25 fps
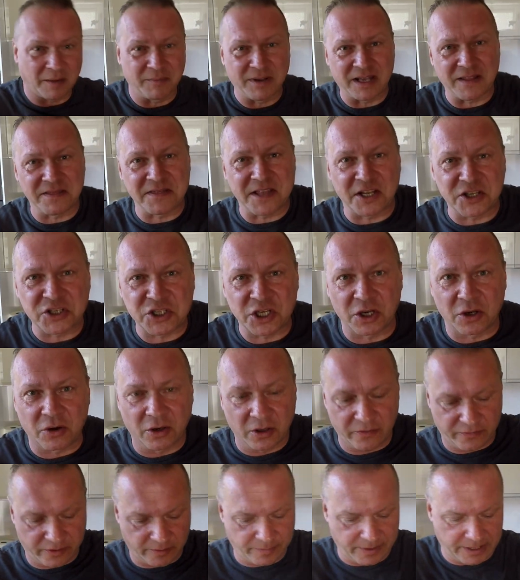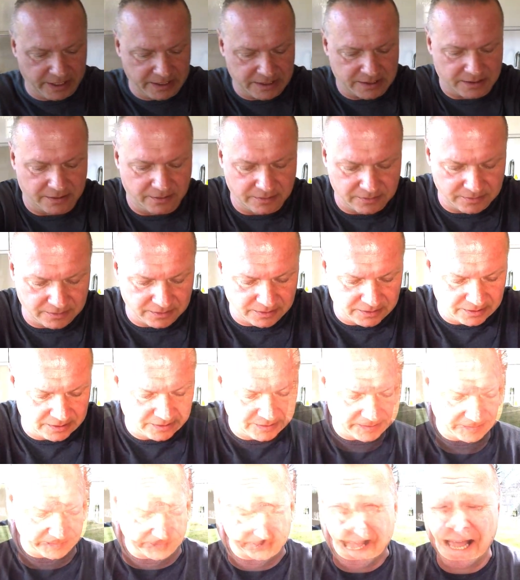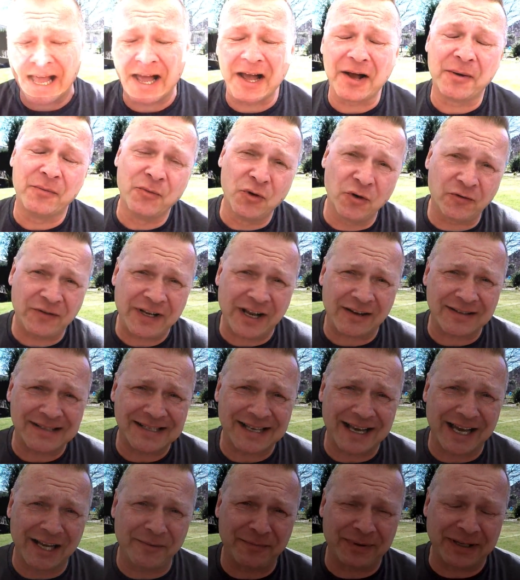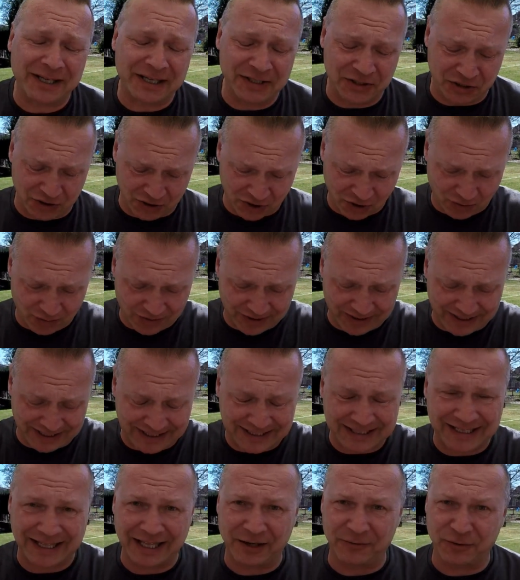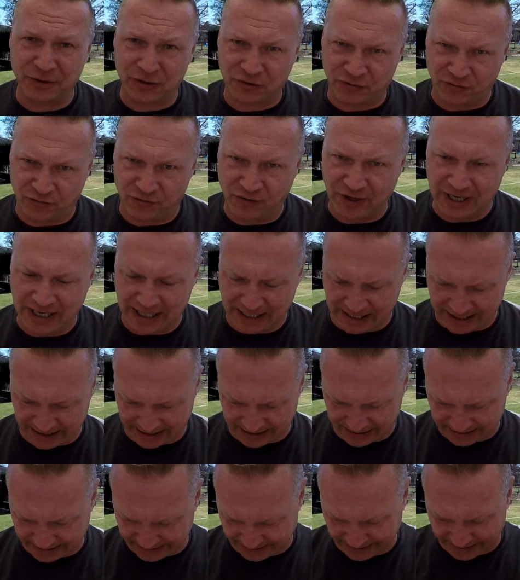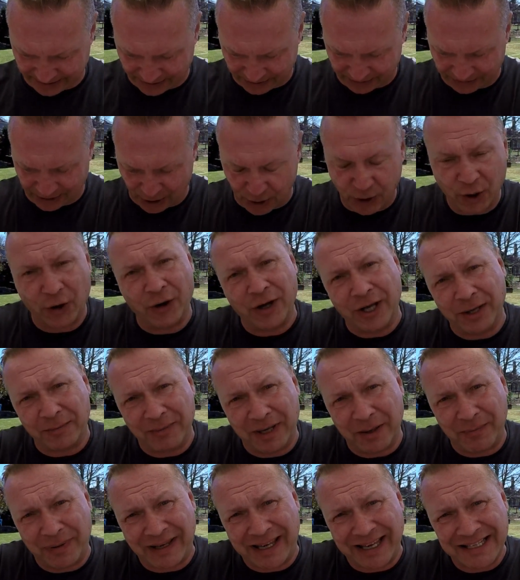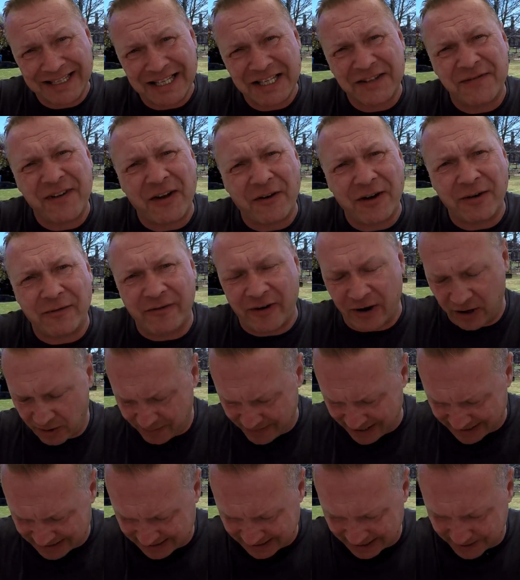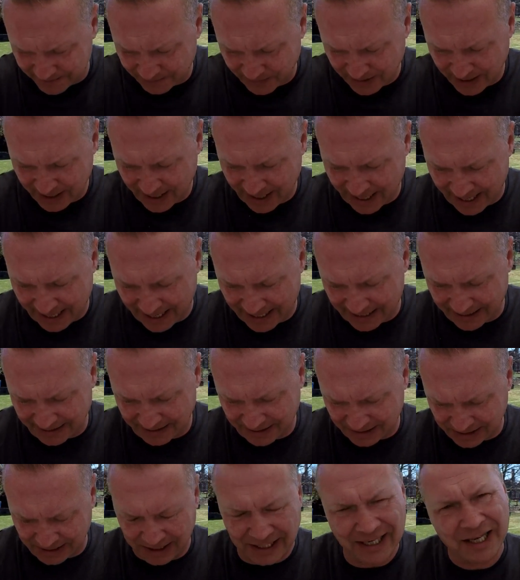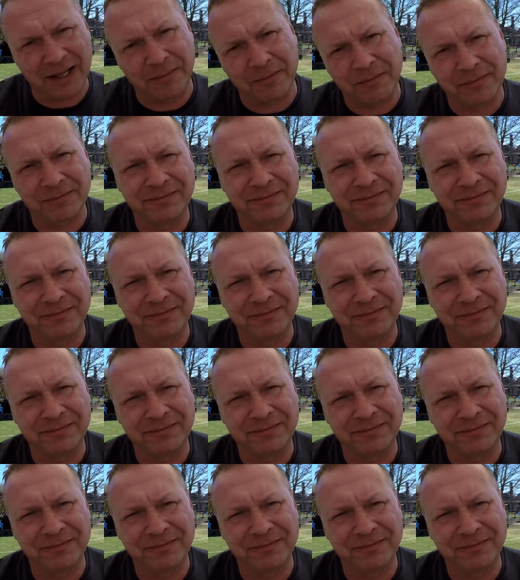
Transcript: getting that shit all over the place. I moved outside because you know what, this thing was really, you know, annoying me because it's very, very messy and clearly